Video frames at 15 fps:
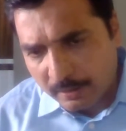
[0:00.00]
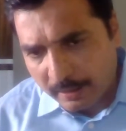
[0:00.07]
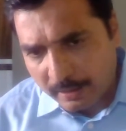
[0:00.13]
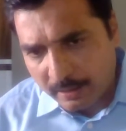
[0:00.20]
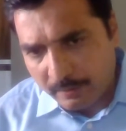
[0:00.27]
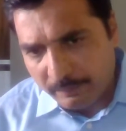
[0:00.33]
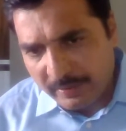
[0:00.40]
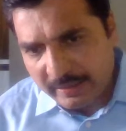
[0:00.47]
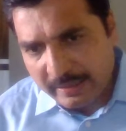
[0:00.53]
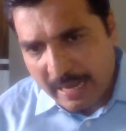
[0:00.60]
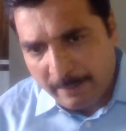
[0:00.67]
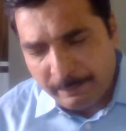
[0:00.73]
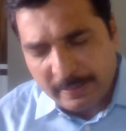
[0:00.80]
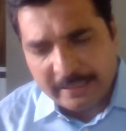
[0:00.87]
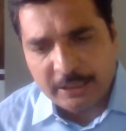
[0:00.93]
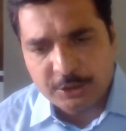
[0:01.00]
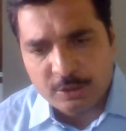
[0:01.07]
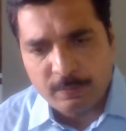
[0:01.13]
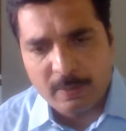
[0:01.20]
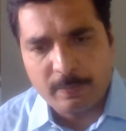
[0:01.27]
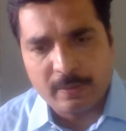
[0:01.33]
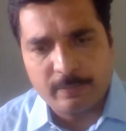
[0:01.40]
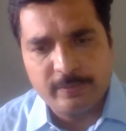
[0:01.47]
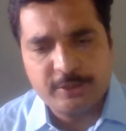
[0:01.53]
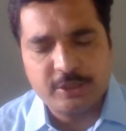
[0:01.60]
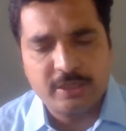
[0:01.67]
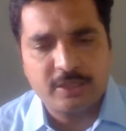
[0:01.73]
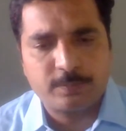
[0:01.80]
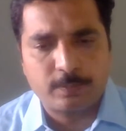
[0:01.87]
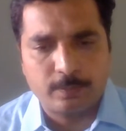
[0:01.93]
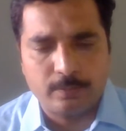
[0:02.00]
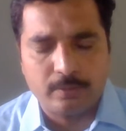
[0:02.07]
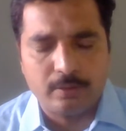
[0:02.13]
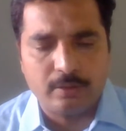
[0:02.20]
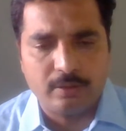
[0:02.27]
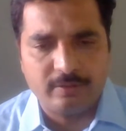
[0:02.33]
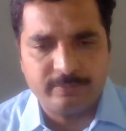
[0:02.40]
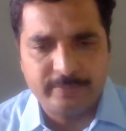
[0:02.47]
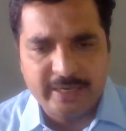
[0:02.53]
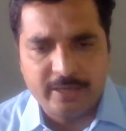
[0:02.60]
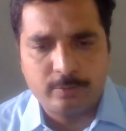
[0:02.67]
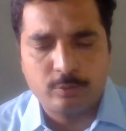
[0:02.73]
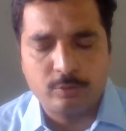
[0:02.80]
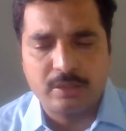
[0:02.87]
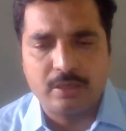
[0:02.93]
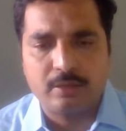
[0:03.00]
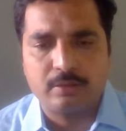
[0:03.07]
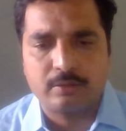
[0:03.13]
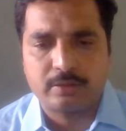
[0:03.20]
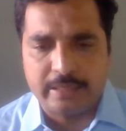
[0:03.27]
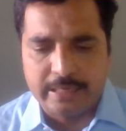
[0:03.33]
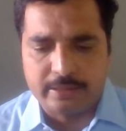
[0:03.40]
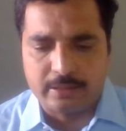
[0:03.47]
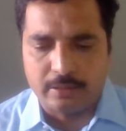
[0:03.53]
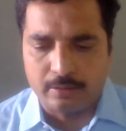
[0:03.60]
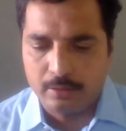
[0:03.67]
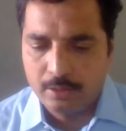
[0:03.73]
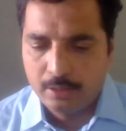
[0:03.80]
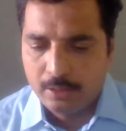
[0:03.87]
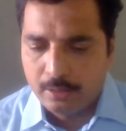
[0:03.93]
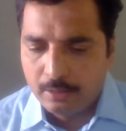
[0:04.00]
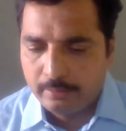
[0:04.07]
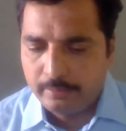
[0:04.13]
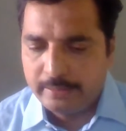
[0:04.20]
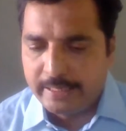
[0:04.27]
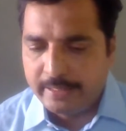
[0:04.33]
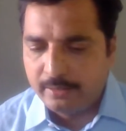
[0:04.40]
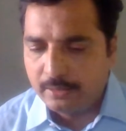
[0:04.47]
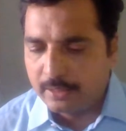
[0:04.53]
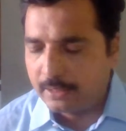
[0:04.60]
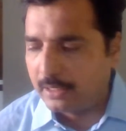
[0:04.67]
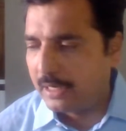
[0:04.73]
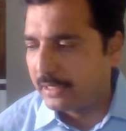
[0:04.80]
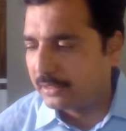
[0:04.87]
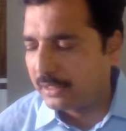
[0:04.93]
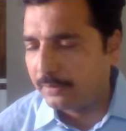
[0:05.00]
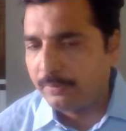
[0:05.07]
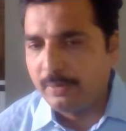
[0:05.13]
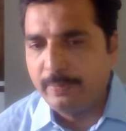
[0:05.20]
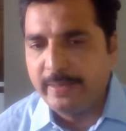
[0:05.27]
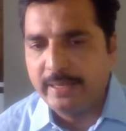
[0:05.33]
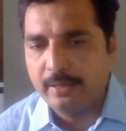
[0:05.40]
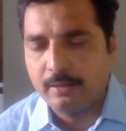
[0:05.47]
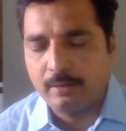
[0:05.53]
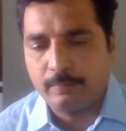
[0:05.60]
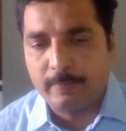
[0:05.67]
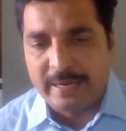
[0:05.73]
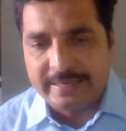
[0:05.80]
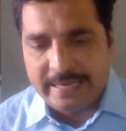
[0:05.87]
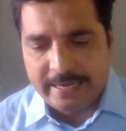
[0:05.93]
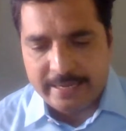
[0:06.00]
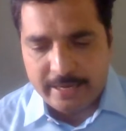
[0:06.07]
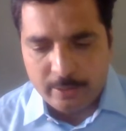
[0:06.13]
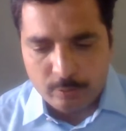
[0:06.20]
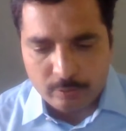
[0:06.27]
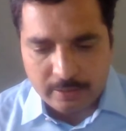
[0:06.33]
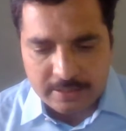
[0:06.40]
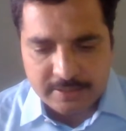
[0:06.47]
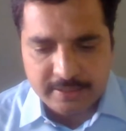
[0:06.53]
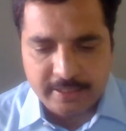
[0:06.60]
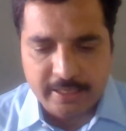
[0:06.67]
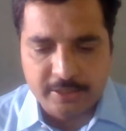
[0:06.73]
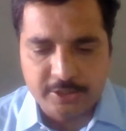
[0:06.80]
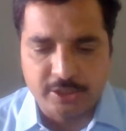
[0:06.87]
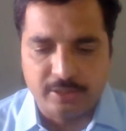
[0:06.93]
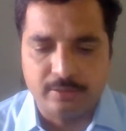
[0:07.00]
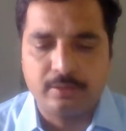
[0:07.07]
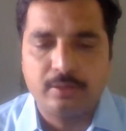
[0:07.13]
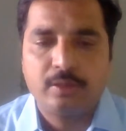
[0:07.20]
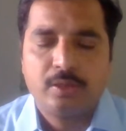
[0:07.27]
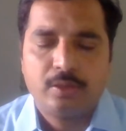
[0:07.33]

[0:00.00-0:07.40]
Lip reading: when the application for permission is made to the collector, then the collector will be, by taking into consideration